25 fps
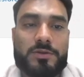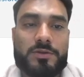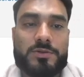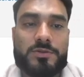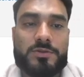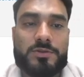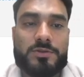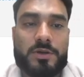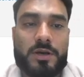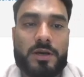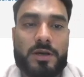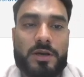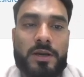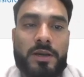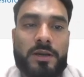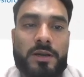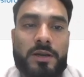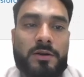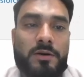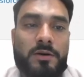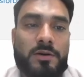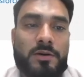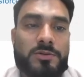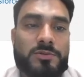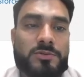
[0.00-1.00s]
so,
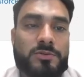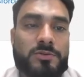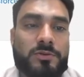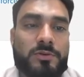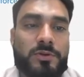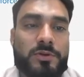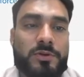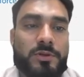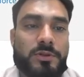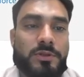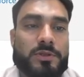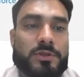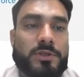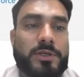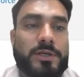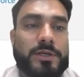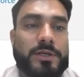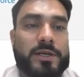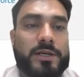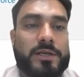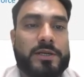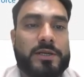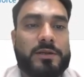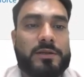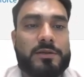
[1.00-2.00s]
and also the
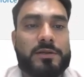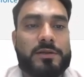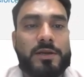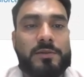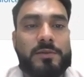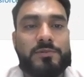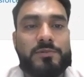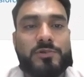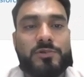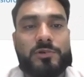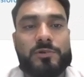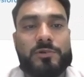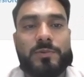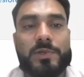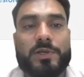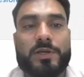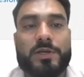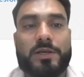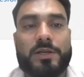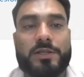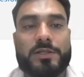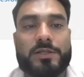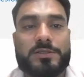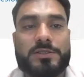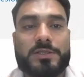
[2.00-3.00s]
data type should be
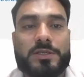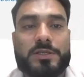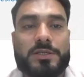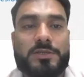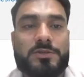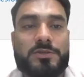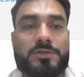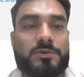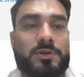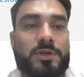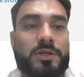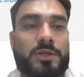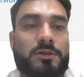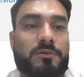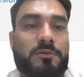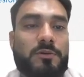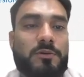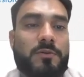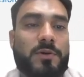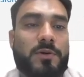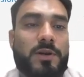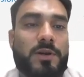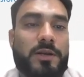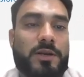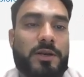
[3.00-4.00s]
currency. So it
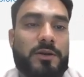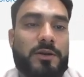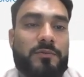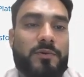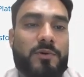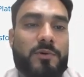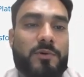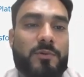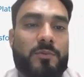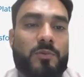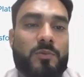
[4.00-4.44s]
will validate for